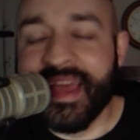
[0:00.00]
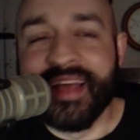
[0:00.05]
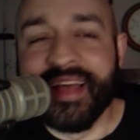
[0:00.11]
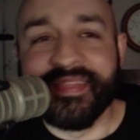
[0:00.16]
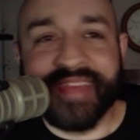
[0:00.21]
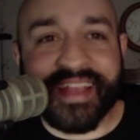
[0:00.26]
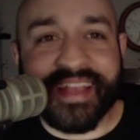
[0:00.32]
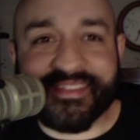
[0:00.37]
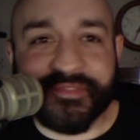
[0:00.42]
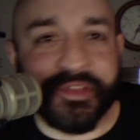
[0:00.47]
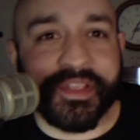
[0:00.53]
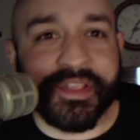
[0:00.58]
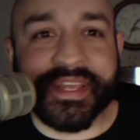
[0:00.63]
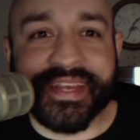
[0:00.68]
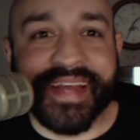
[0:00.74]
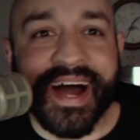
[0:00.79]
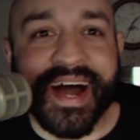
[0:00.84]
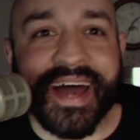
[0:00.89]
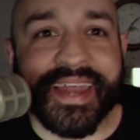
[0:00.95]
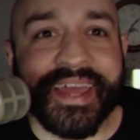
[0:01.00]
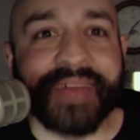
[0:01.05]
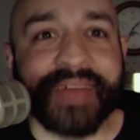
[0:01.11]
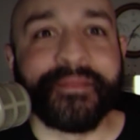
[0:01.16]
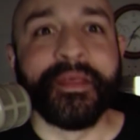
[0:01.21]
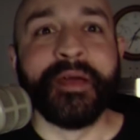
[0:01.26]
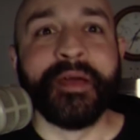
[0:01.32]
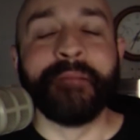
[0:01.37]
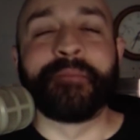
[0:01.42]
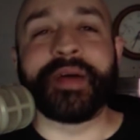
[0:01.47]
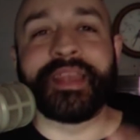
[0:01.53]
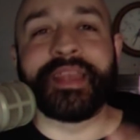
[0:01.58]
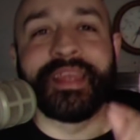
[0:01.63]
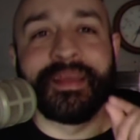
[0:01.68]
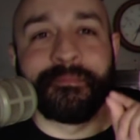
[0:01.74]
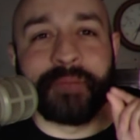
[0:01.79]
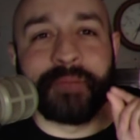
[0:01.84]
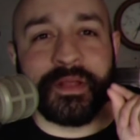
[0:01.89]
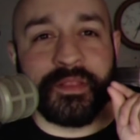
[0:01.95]
That's really not it. But
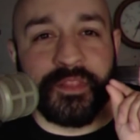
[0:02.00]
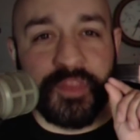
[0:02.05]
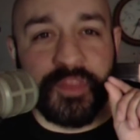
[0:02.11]
but